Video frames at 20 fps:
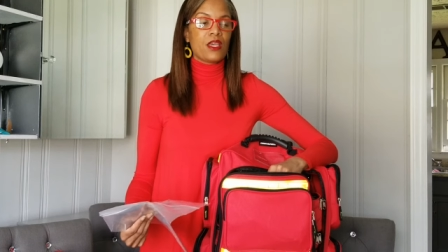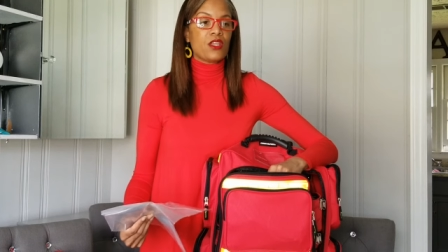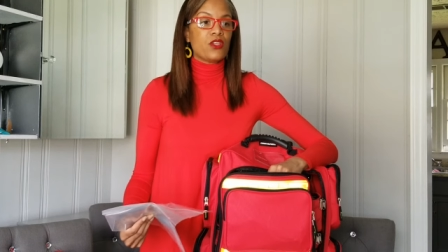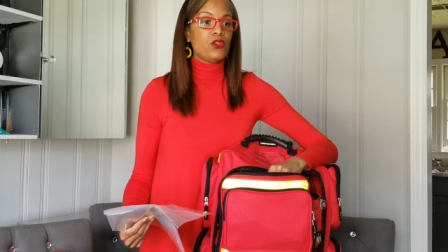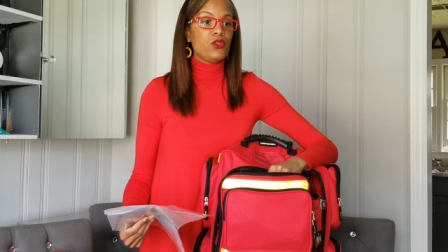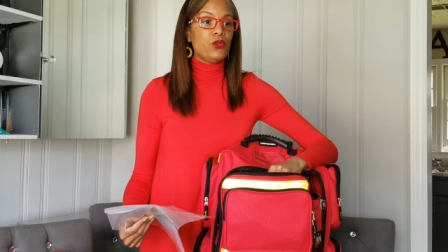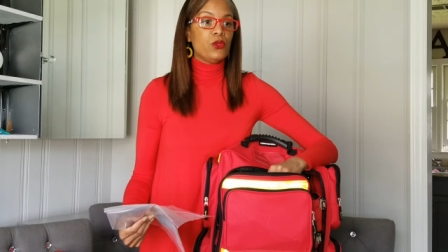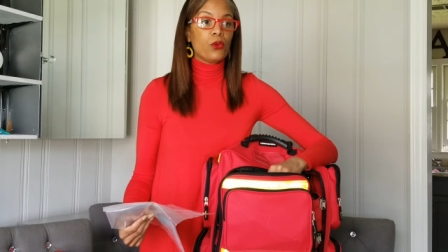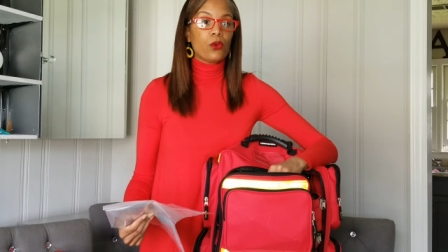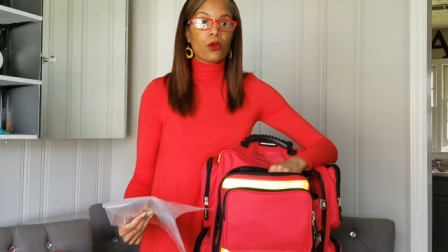
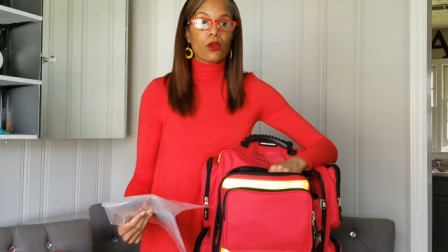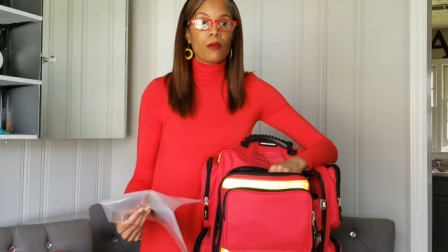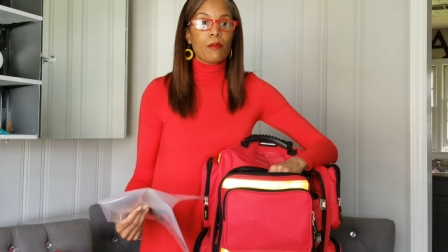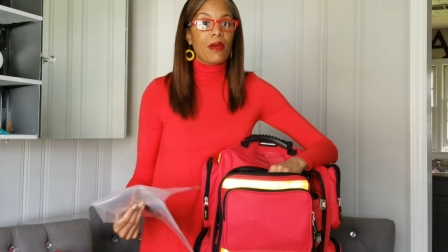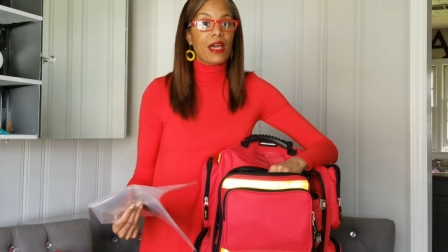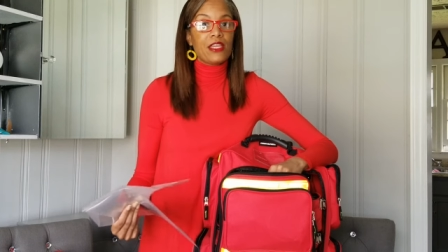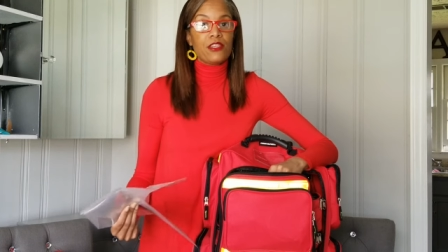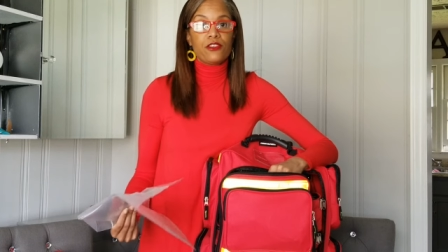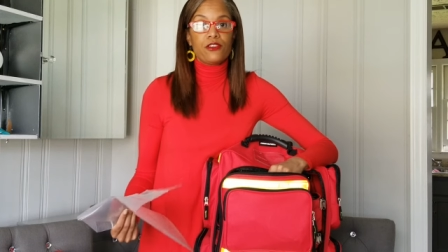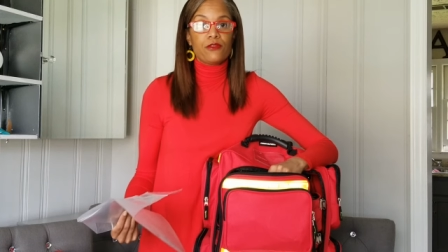nor
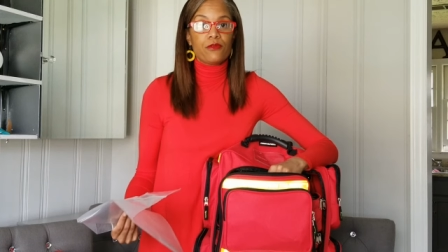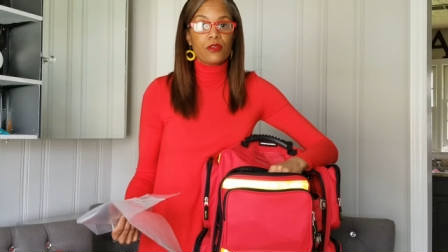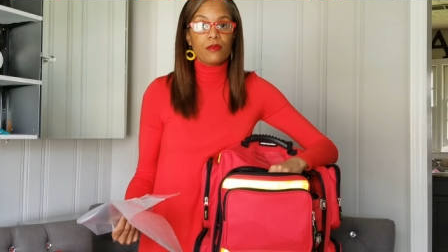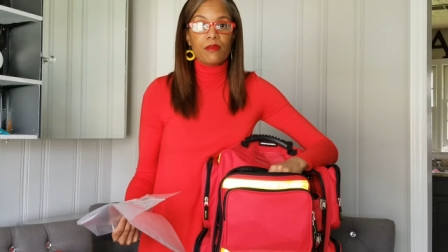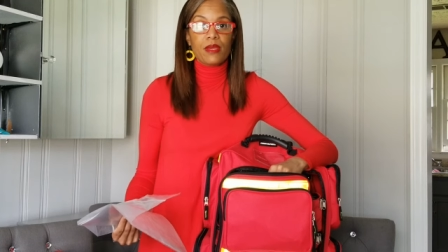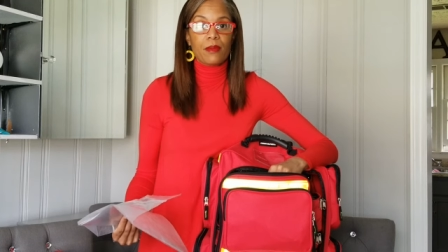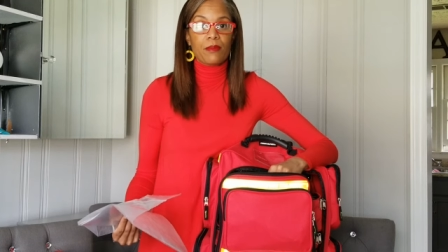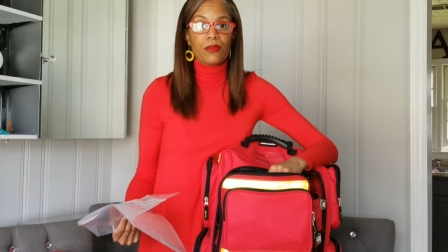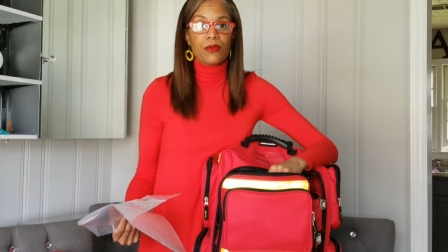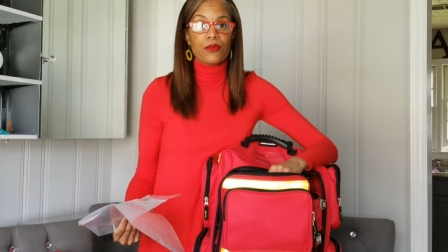might you
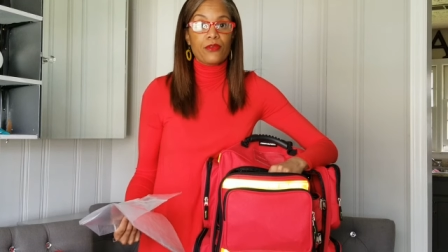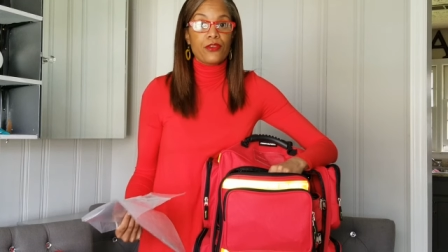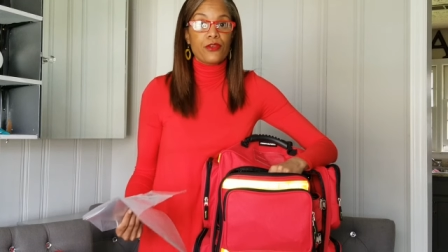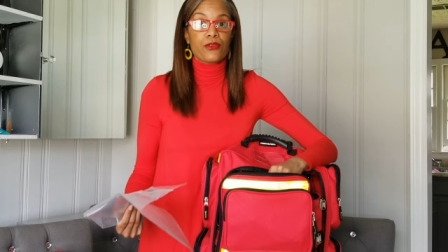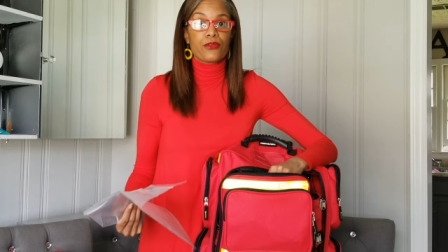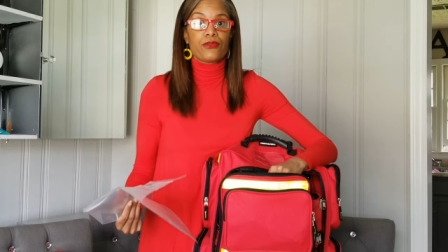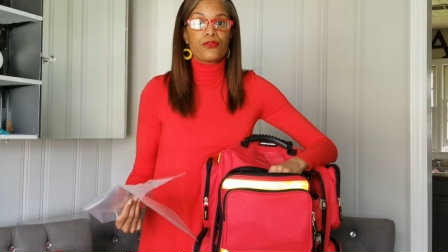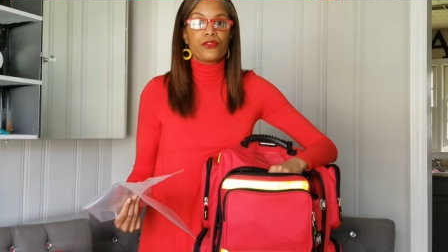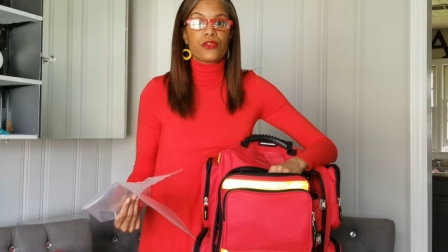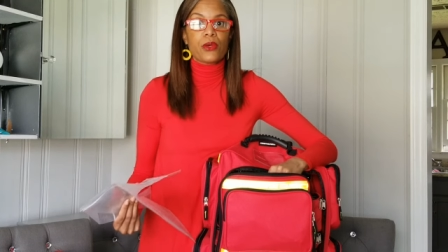remember
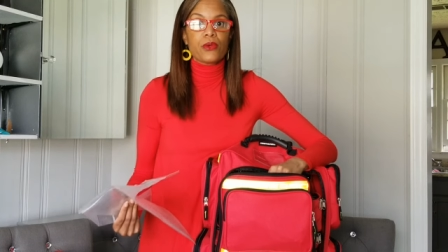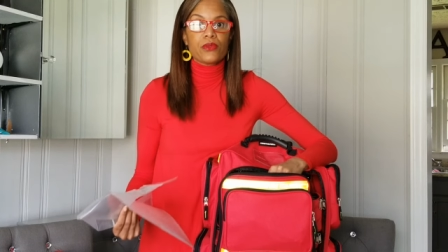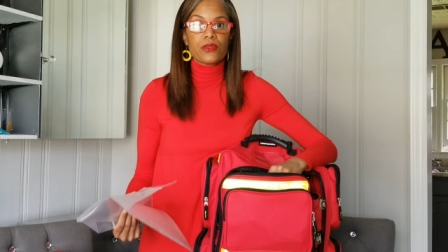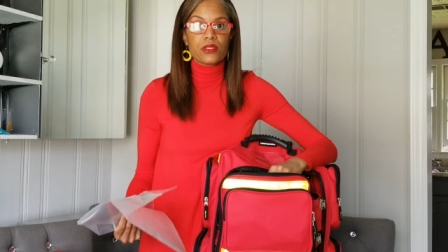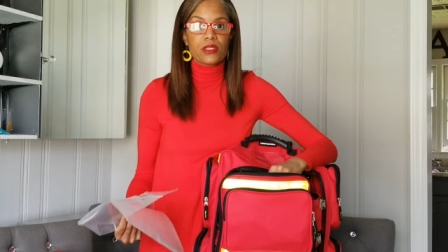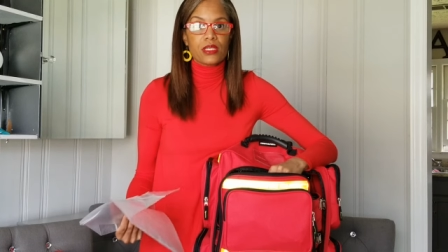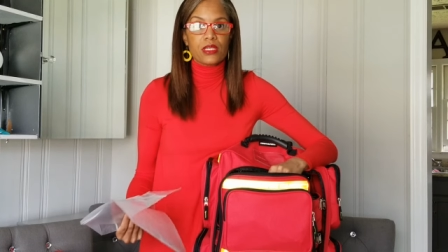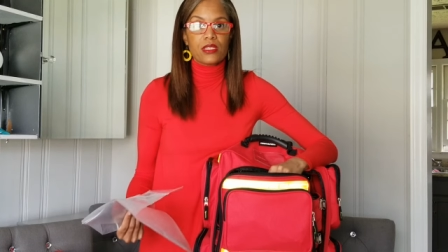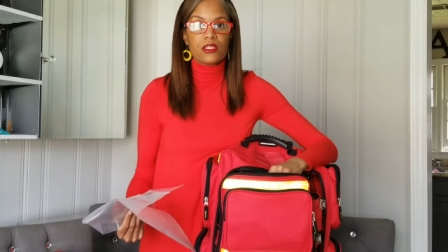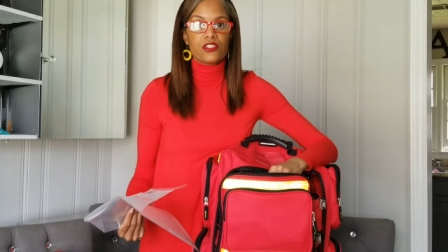your
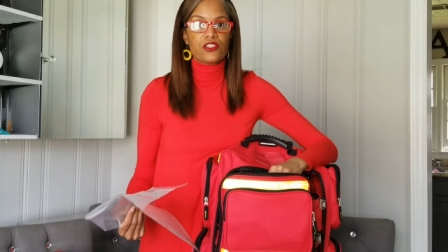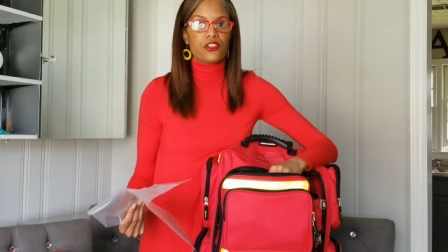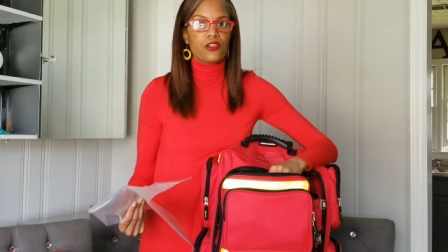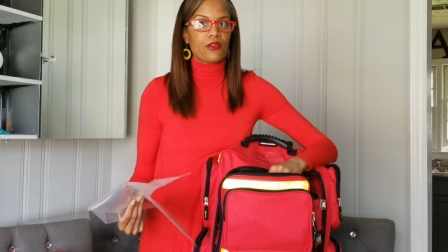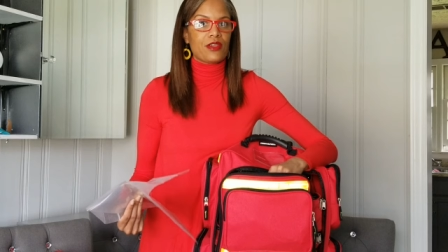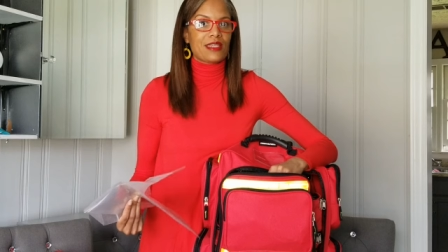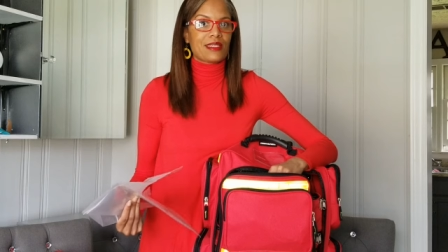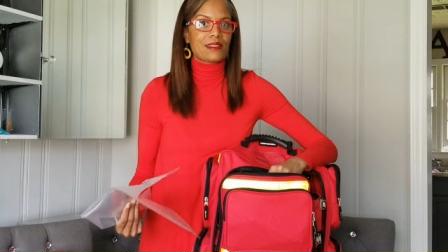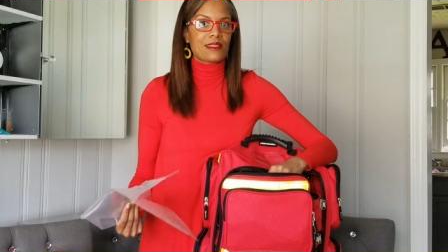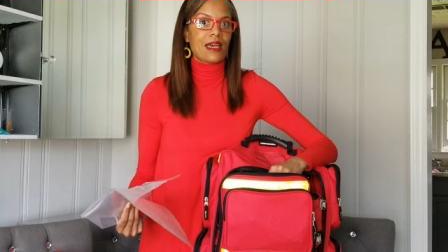dosage, your
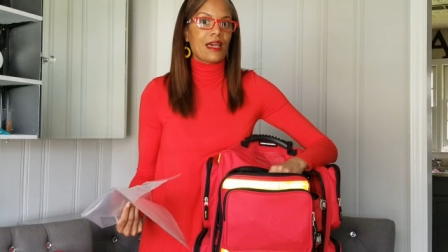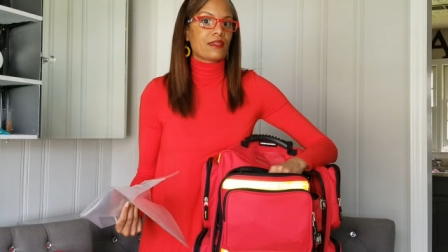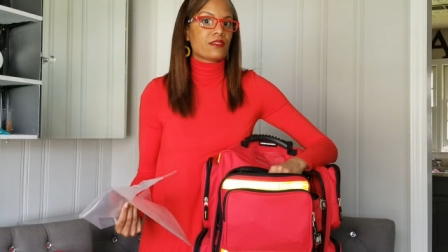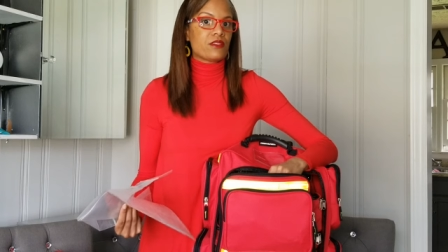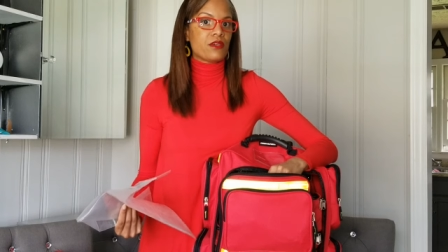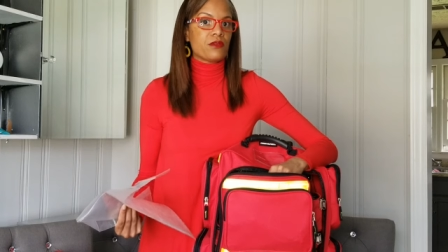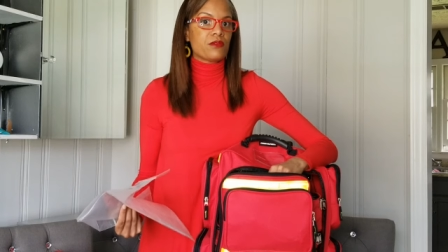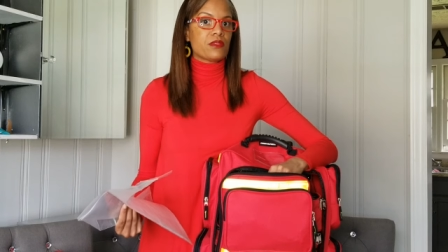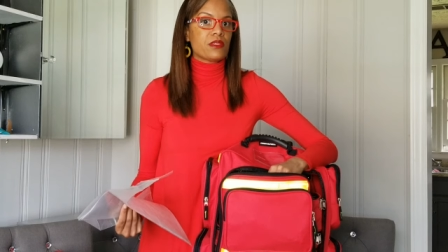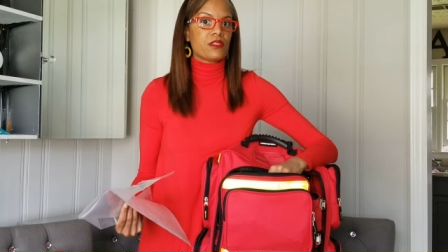exact
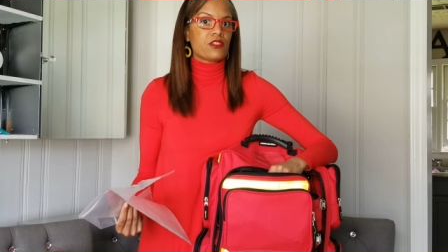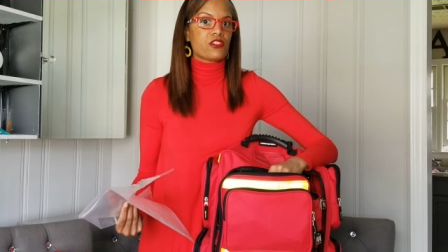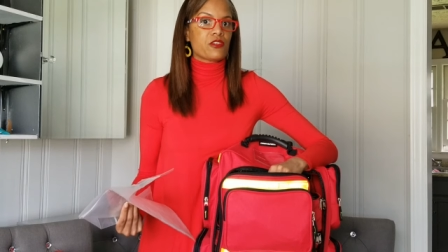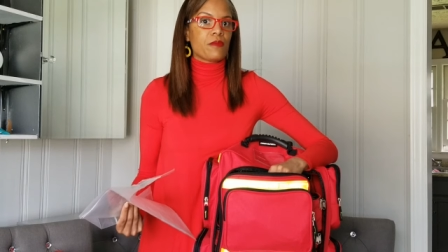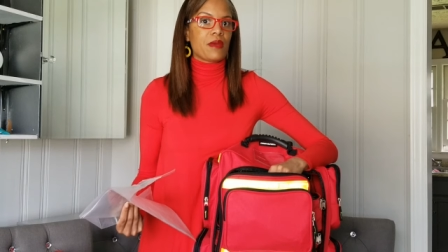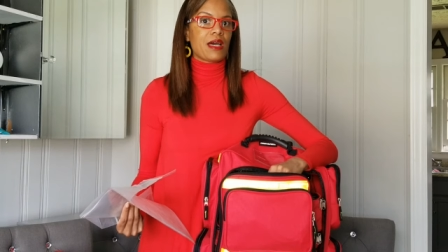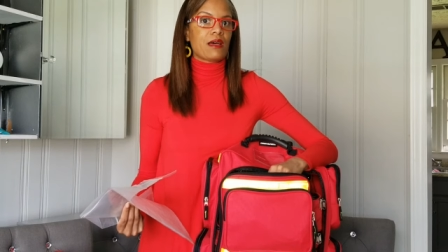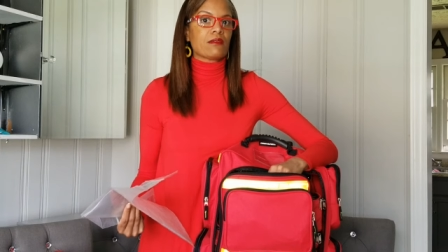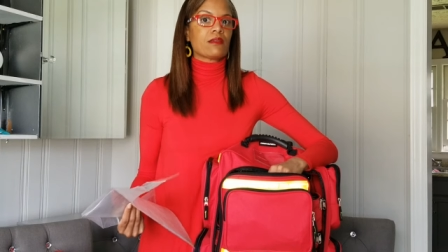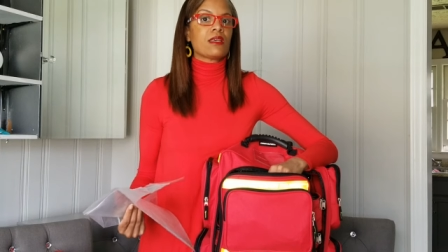dosage
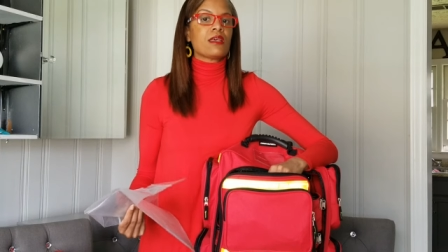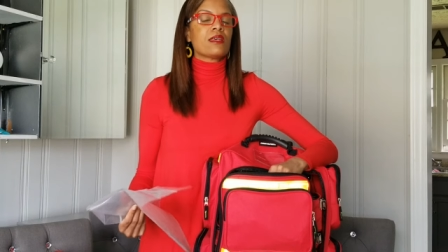amount.